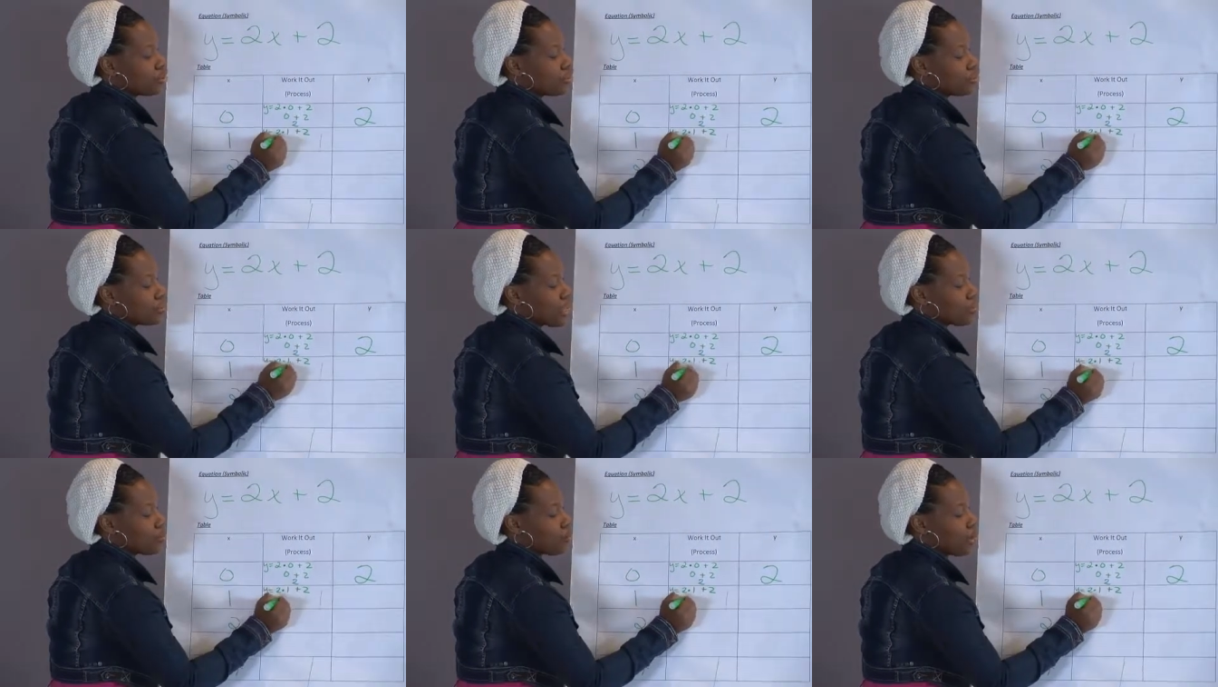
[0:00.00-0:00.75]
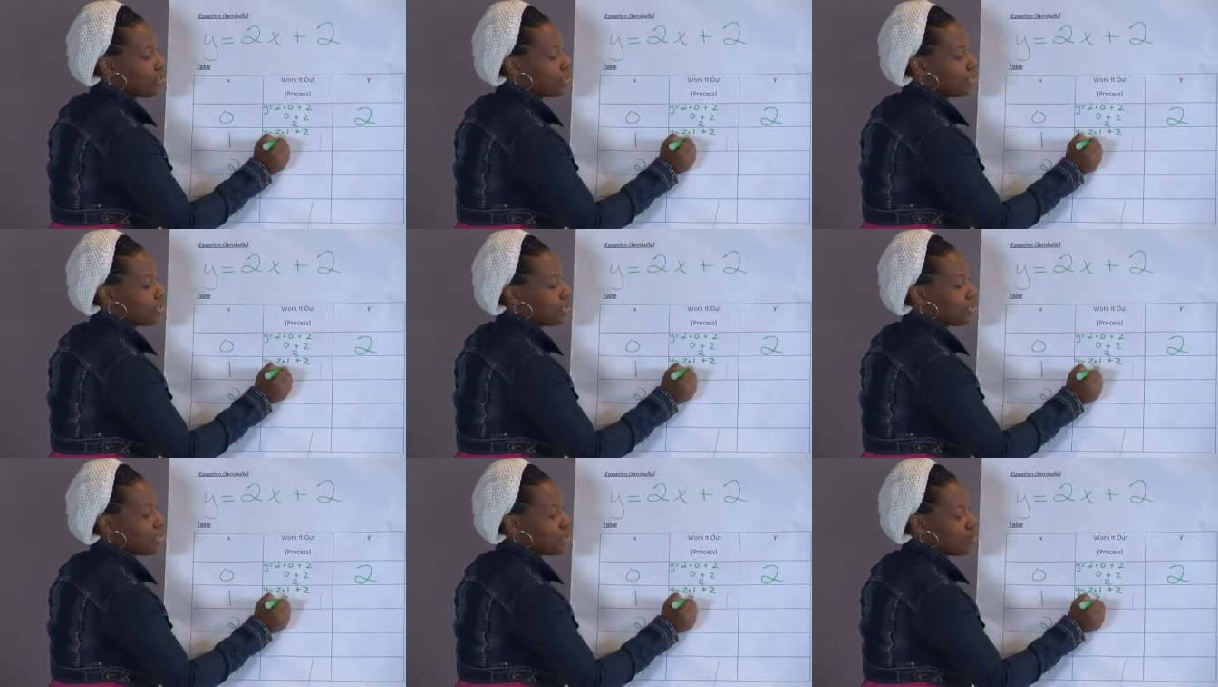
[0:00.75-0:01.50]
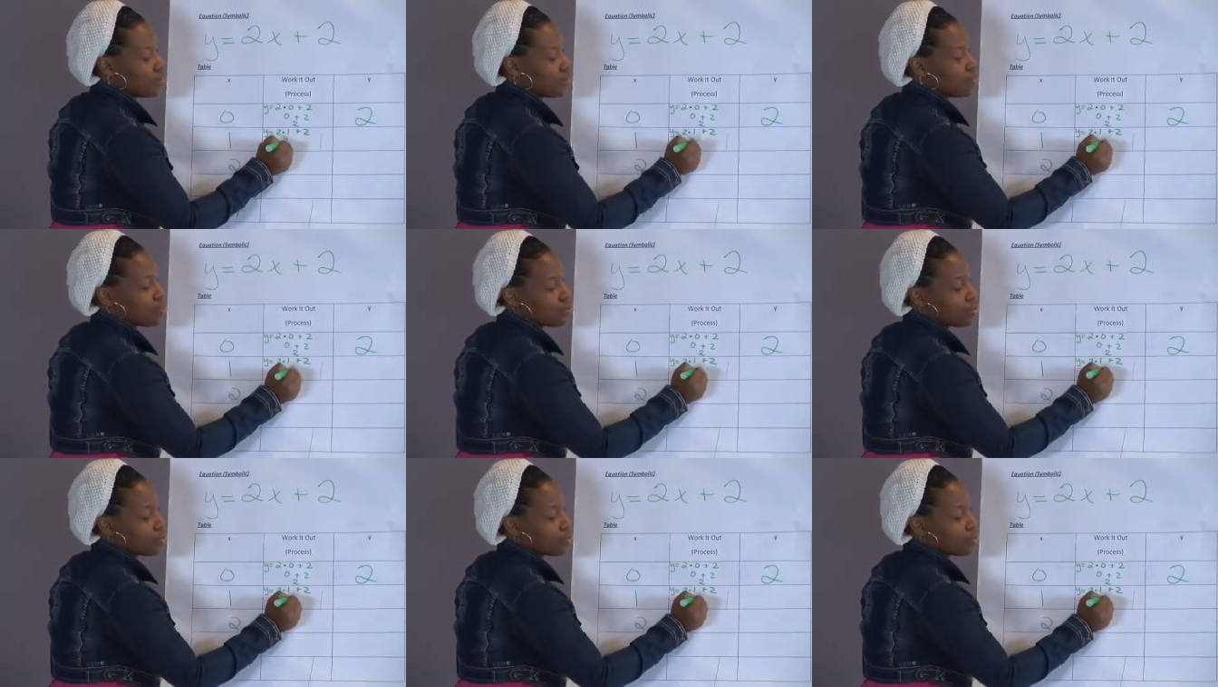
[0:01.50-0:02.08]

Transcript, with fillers: 2 times 1 is 2.